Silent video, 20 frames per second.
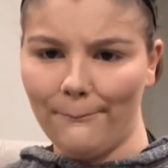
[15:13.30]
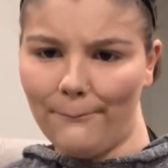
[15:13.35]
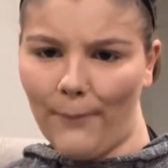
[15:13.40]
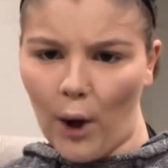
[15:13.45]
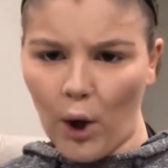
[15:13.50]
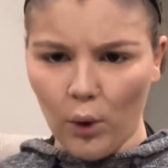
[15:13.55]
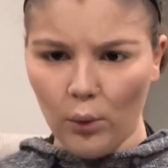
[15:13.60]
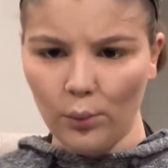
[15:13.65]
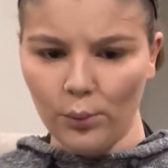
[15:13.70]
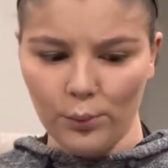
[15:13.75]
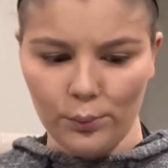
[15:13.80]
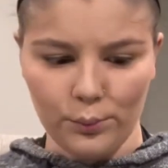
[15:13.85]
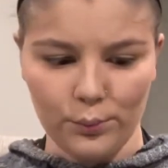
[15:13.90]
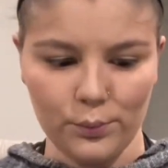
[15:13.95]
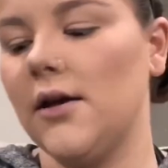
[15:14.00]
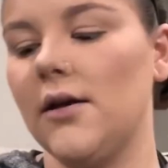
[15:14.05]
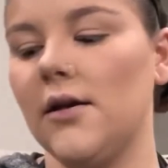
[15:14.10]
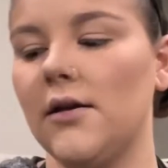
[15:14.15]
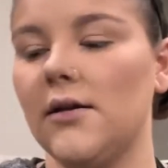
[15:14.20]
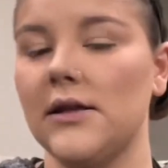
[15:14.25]
Boom.
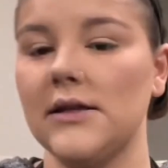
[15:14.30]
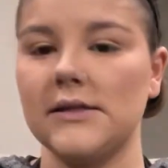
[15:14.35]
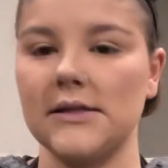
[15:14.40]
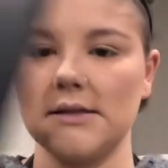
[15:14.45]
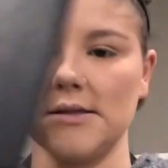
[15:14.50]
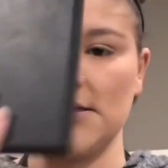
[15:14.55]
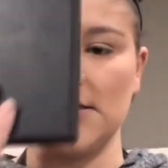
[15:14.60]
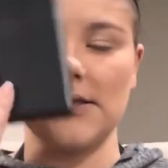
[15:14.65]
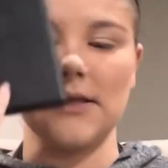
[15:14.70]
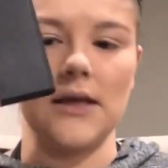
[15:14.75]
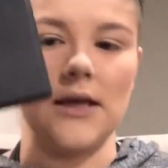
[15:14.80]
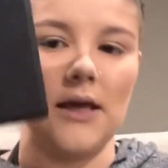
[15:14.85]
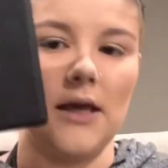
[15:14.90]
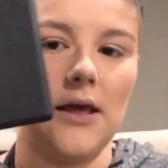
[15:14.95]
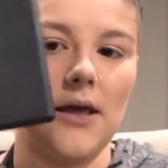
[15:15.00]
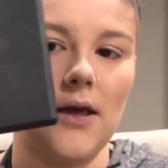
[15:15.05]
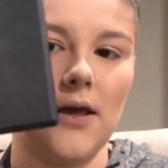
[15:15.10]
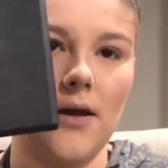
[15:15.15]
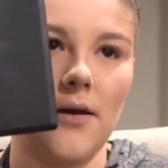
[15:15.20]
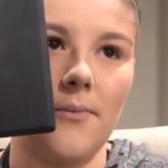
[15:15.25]
This is
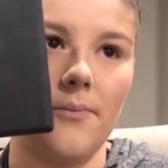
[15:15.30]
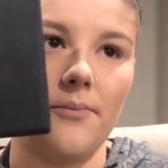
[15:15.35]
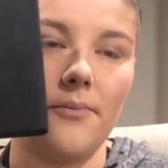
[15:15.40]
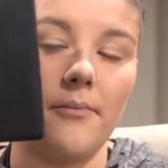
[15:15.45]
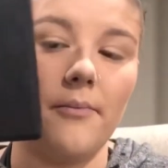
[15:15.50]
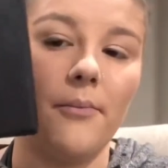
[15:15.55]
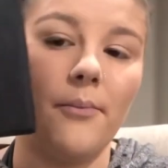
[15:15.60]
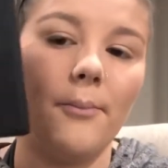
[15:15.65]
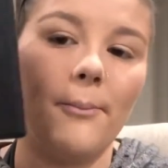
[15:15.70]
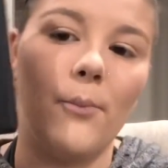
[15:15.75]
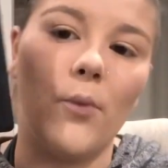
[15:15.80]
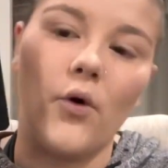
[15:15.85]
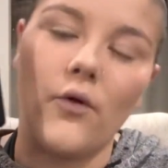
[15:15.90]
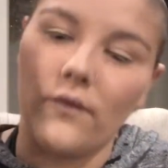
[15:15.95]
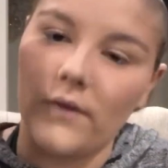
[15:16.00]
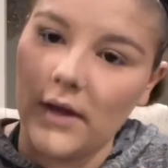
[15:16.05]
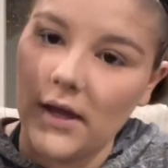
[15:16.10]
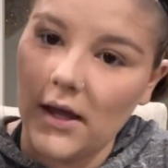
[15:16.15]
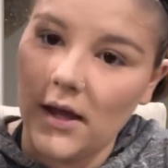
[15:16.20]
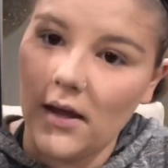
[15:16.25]
the
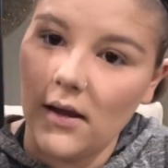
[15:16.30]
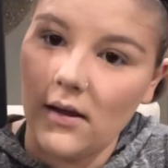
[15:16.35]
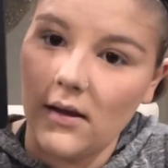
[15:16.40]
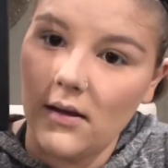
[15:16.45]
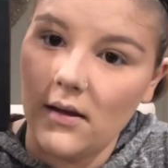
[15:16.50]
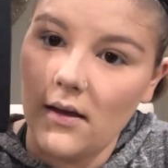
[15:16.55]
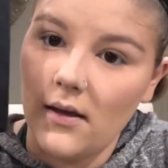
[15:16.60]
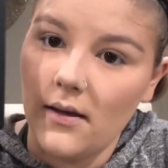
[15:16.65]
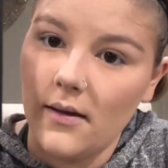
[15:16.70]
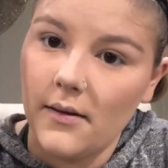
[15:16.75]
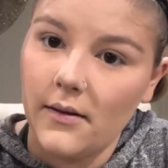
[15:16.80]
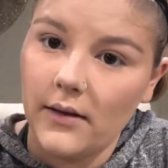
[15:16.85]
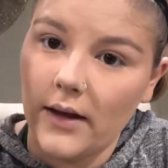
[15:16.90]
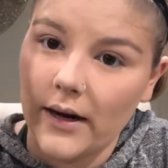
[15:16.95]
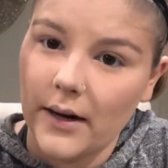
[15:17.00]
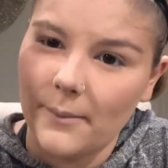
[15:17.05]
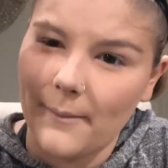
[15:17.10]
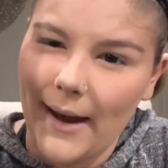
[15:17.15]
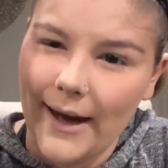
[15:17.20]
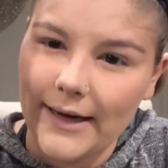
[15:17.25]
Morphe
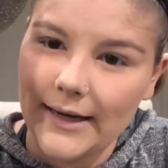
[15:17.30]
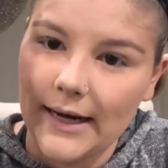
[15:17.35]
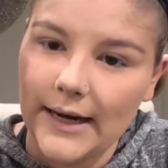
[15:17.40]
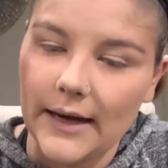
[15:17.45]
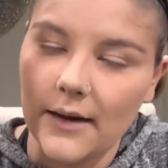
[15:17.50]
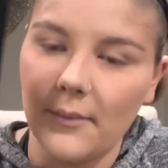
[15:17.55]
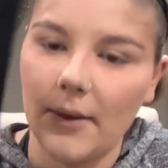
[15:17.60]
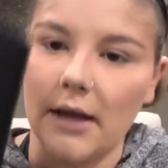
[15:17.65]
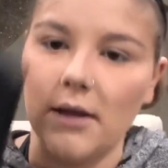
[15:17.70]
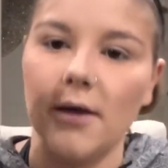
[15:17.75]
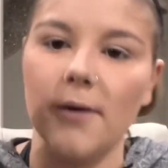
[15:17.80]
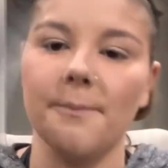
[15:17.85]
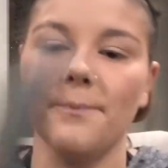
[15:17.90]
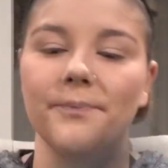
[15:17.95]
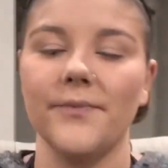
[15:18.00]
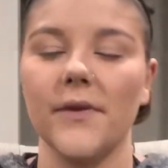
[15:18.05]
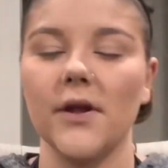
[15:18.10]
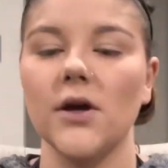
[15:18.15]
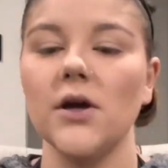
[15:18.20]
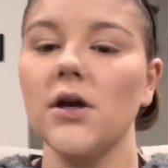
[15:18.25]
like magnetic palette.
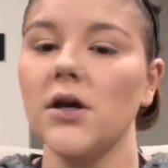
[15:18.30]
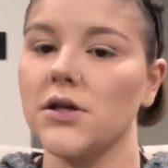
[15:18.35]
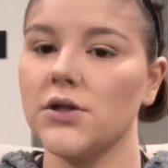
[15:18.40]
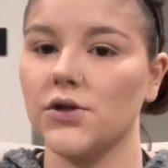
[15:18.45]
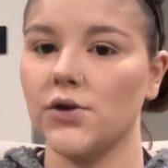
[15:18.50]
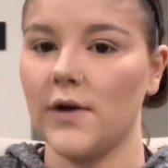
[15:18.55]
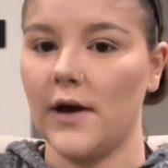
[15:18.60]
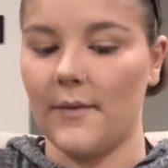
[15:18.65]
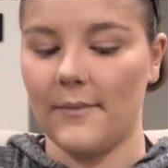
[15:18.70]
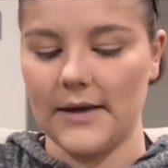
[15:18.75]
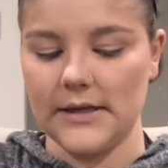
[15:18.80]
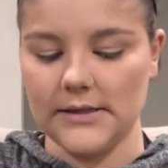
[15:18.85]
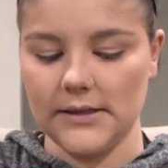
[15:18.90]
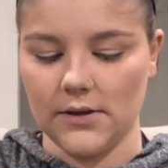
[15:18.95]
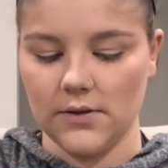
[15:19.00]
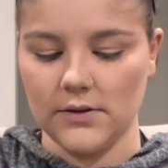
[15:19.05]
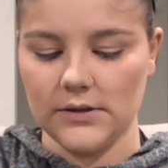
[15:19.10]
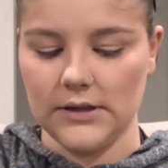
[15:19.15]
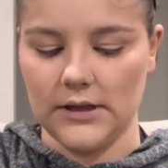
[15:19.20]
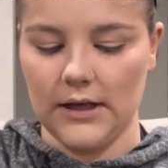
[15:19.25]
So I do have my singles